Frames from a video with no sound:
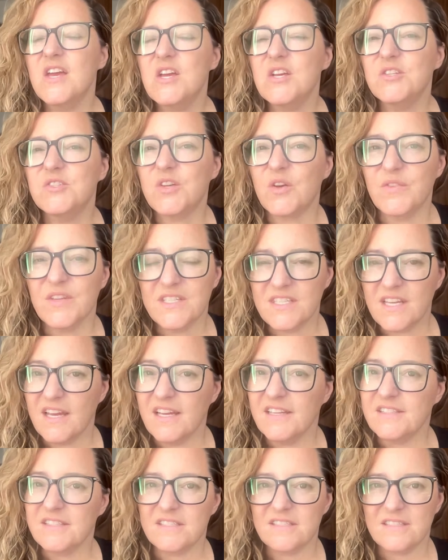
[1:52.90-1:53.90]
So the
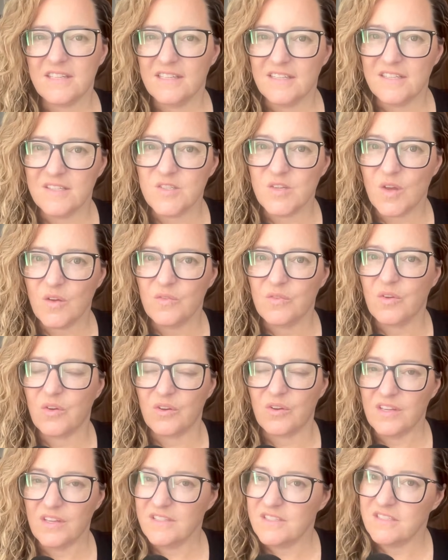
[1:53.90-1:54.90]
dates in itself
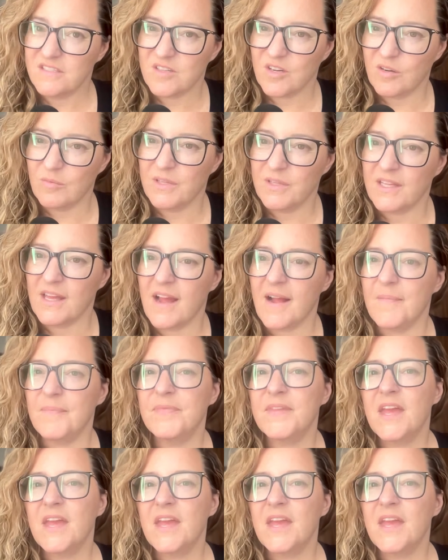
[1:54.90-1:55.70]
could determine that.